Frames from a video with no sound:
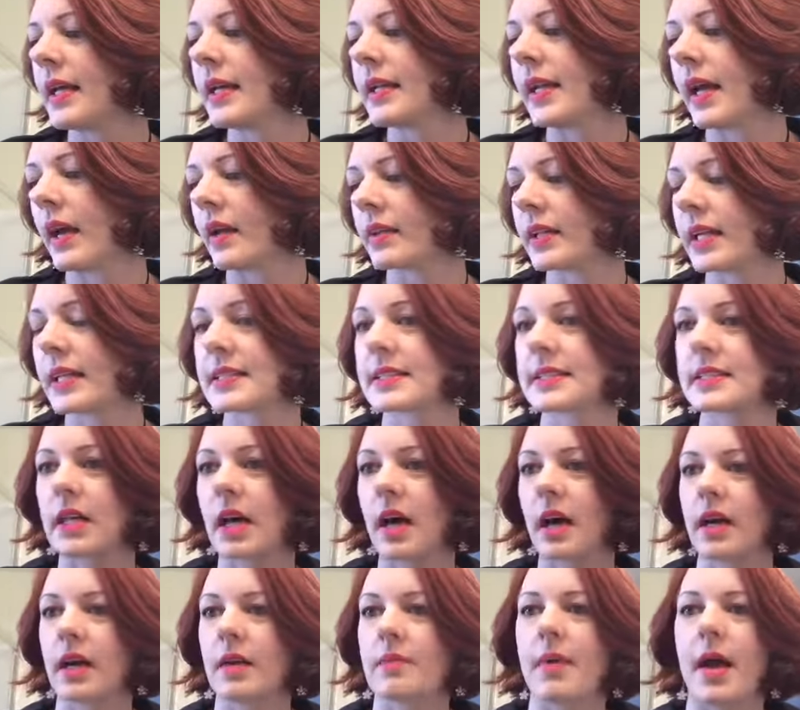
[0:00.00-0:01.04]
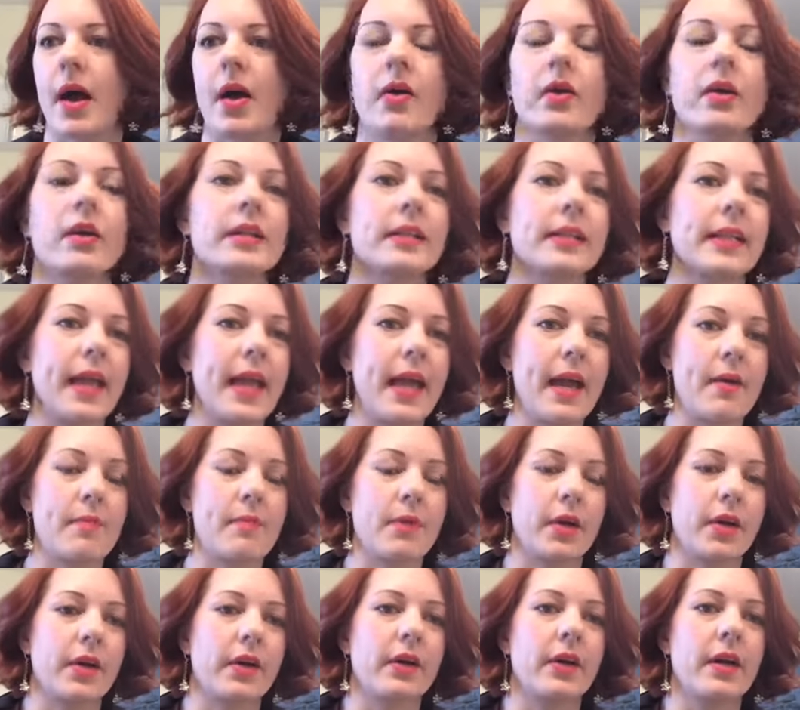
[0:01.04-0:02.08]
Now let's talk about
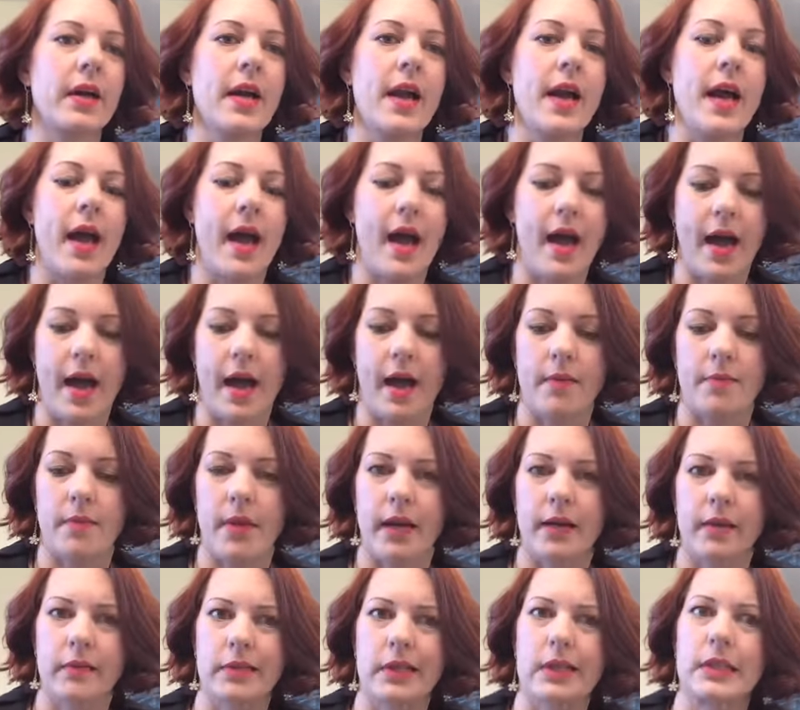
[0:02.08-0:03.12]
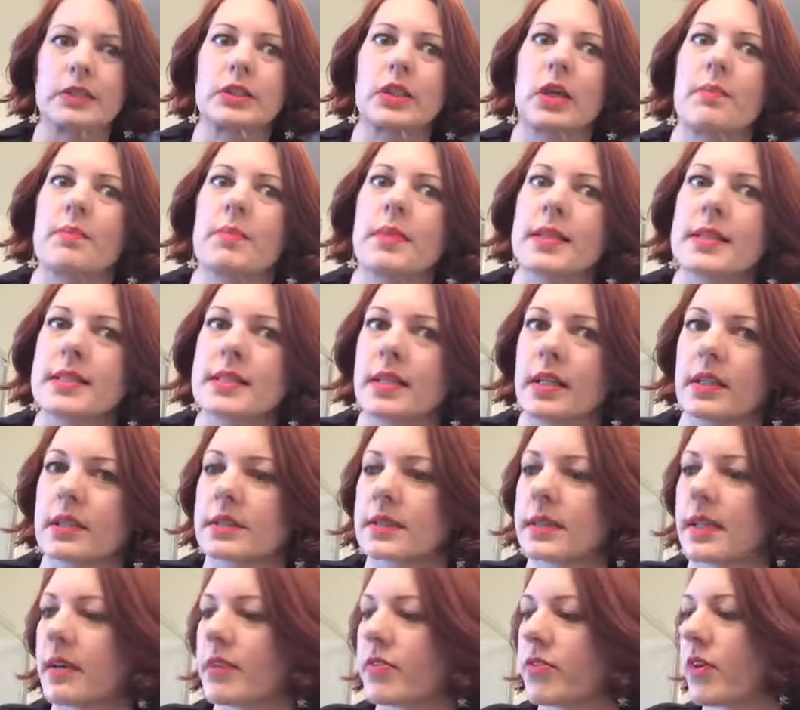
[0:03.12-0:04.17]
Glamour. I don't want to drop this here.
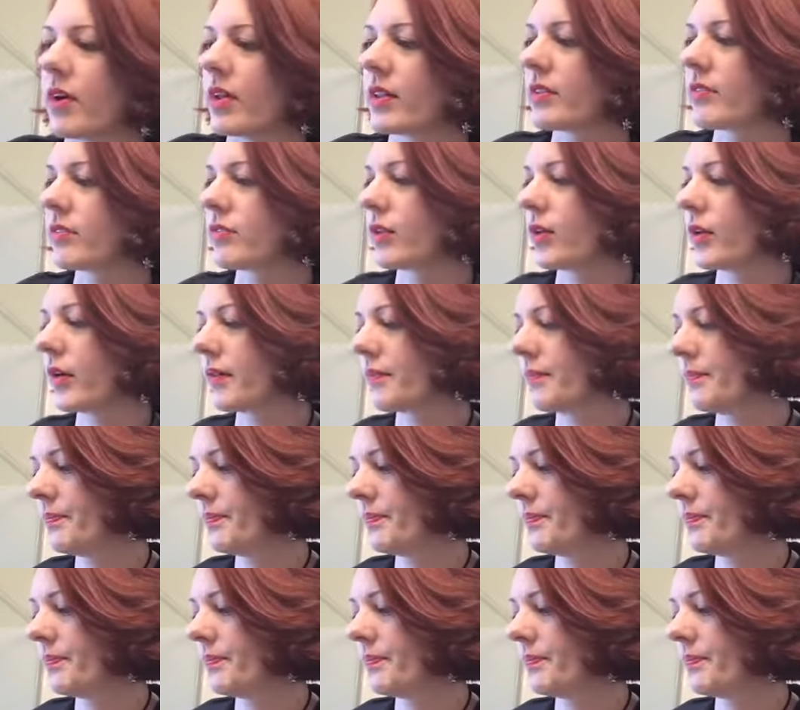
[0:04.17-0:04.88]
It's going to fall on the floor.